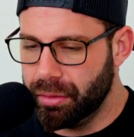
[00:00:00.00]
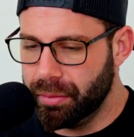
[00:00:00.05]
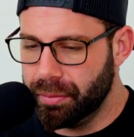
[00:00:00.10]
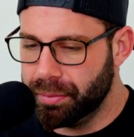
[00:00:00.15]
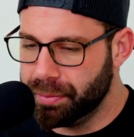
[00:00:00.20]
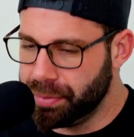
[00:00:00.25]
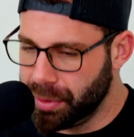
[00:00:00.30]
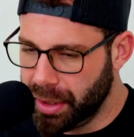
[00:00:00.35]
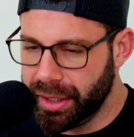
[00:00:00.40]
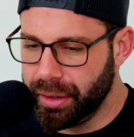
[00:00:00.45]

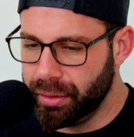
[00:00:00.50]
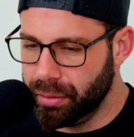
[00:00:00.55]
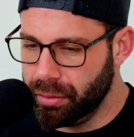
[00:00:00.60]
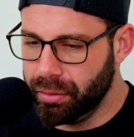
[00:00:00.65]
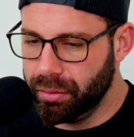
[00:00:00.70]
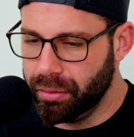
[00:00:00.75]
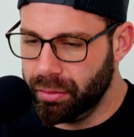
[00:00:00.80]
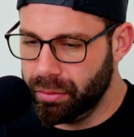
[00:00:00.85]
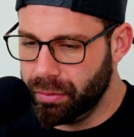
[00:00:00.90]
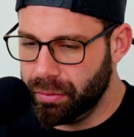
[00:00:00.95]
But
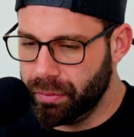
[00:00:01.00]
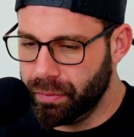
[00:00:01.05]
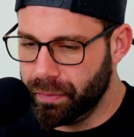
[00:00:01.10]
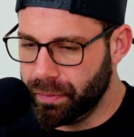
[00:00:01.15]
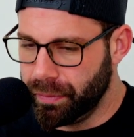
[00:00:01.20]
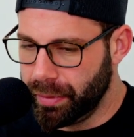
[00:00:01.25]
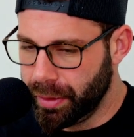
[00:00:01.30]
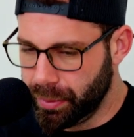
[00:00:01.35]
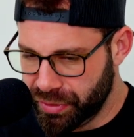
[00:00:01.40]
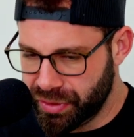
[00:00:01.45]

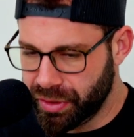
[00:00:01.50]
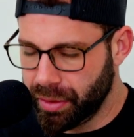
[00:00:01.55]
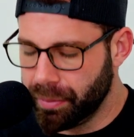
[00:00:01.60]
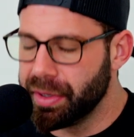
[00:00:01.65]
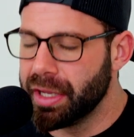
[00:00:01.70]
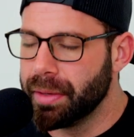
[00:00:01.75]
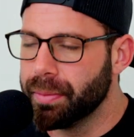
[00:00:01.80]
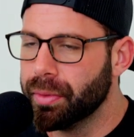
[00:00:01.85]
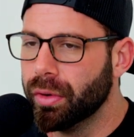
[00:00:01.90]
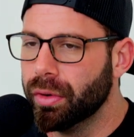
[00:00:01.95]
there were some
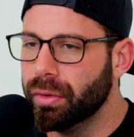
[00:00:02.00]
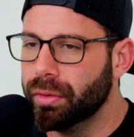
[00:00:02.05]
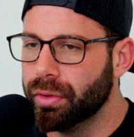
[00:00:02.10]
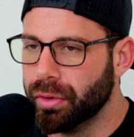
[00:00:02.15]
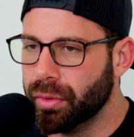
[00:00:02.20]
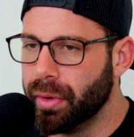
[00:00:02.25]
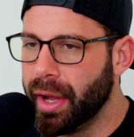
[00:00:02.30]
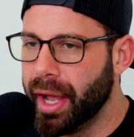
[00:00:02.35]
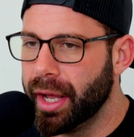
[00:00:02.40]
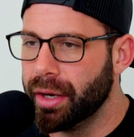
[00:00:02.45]
people
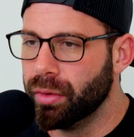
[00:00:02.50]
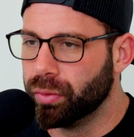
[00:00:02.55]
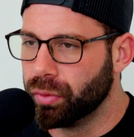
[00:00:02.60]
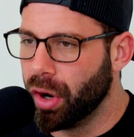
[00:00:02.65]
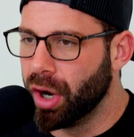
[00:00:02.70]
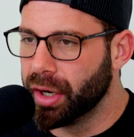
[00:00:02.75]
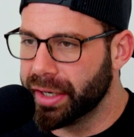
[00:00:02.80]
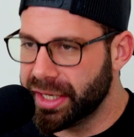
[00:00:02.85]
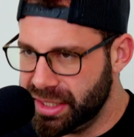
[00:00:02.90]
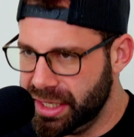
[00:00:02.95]
who had
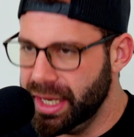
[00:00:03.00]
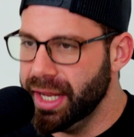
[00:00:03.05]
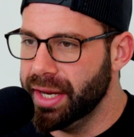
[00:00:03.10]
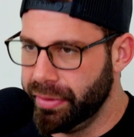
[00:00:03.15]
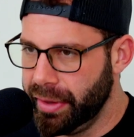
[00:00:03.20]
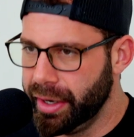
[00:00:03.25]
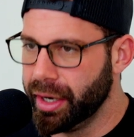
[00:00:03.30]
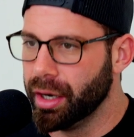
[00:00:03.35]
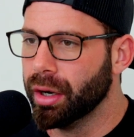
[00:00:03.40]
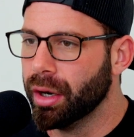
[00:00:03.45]
wrong intent
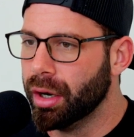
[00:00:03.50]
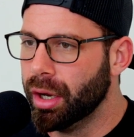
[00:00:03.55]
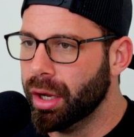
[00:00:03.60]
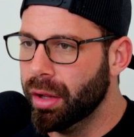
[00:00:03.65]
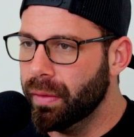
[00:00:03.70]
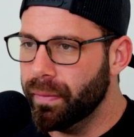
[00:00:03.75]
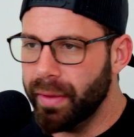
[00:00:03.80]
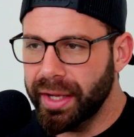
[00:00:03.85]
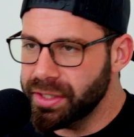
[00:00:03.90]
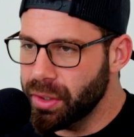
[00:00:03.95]
there.
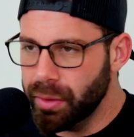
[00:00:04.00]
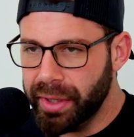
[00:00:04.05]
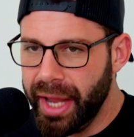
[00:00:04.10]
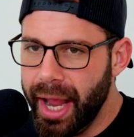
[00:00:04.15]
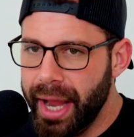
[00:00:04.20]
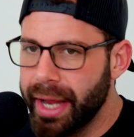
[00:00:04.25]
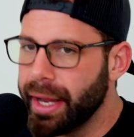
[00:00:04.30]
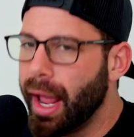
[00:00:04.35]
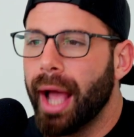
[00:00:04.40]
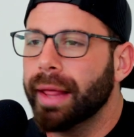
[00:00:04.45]
That's
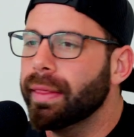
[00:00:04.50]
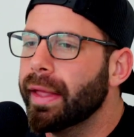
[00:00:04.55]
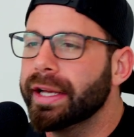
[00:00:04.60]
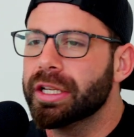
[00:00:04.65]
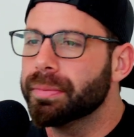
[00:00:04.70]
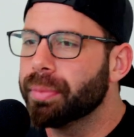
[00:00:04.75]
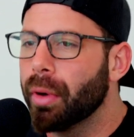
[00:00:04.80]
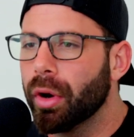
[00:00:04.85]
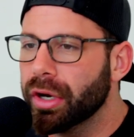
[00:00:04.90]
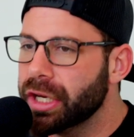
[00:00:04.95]
okay. I like
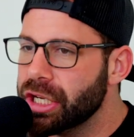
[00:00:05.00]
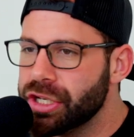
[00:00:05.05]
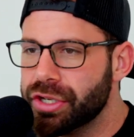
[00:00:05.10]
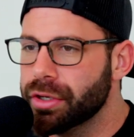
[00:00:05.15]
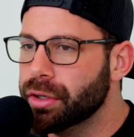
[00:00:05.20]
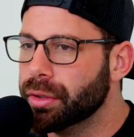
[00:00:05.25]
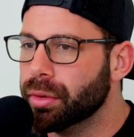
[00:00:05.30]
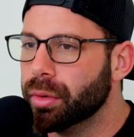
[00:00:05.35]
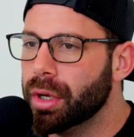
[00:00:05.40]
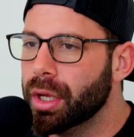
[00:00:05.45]
to party
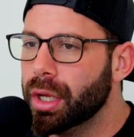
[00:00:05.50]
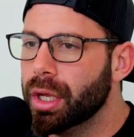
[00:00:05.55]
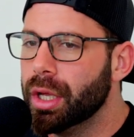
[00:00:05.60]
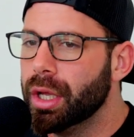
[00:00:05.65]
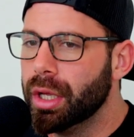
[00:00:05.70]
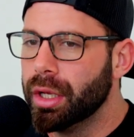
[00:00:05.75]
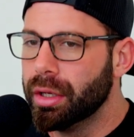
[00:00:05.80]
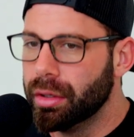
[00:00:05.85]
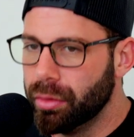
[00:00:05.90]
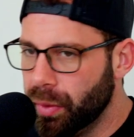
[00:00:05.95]
too.
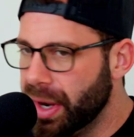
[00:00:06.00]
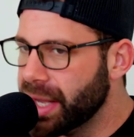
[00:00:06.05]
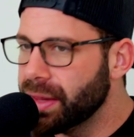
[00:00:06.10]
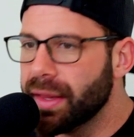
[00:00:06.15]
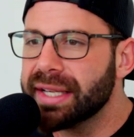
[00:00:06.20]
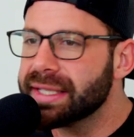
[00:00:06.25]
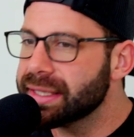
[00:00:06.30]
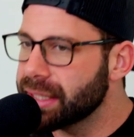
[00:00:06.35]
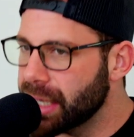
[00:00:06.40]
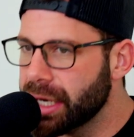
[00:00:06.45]
Way
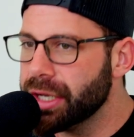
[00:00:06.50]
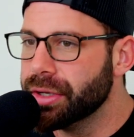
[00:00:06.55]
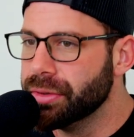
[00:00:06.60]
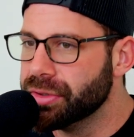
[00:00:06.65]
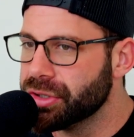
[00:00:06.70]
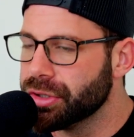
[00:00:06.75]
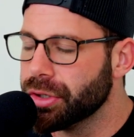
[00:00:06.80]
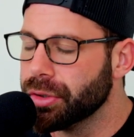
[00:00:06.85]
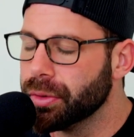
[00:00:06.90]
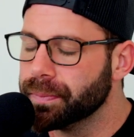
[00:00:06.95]
less than I
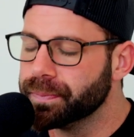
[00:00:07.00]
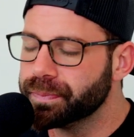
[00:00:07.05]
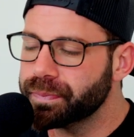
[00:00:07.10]
used to.